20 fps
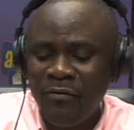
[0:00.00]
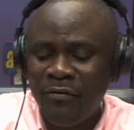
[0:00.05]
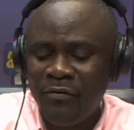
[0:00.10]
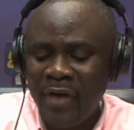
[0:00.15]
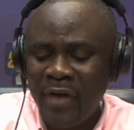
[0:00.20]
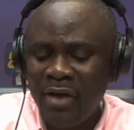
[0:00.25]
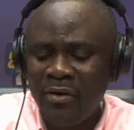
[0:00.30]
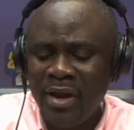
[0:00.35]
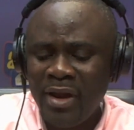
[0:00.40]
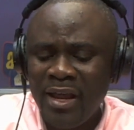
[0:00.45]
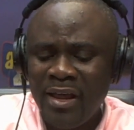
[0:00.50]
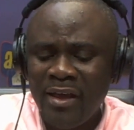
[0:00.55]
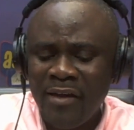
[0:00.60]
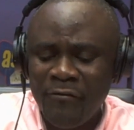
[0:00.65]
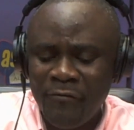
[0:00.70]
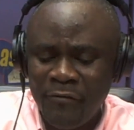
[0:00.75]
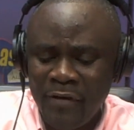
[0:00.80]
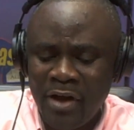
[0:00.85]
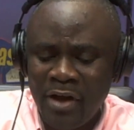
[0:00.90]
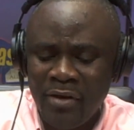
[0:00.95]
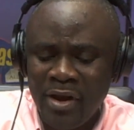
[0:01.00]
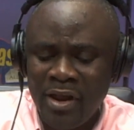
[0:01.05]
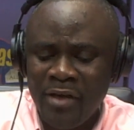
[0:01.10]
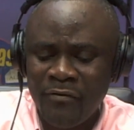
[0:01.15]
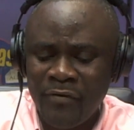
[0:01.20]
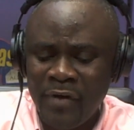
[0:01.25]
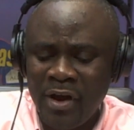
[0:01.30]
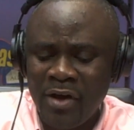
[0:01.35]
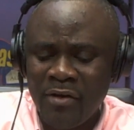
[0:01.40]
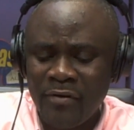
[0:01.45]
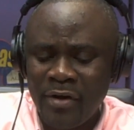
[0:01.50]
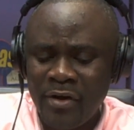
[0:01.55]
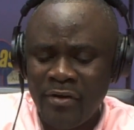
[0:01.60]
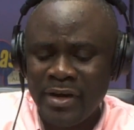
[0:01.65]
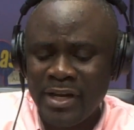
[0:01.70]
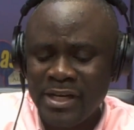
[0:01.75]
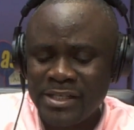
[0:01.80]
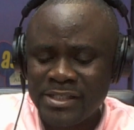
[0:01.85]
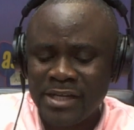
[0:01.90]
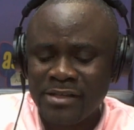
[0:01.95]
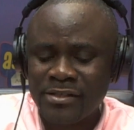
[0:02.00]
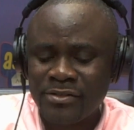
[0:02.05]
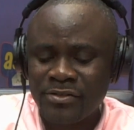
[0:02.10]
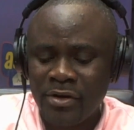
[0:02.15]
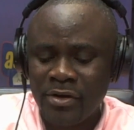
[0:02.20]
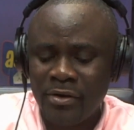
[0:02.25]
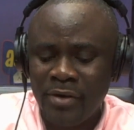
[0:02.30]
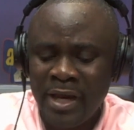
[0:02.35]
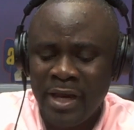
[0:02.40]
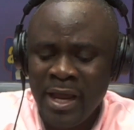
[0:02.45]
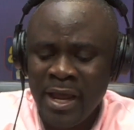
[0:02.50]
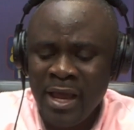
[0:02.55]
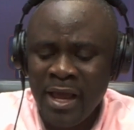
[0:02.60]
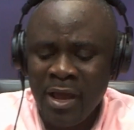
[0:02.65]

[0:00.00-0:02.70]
Very, very, very, very necessary.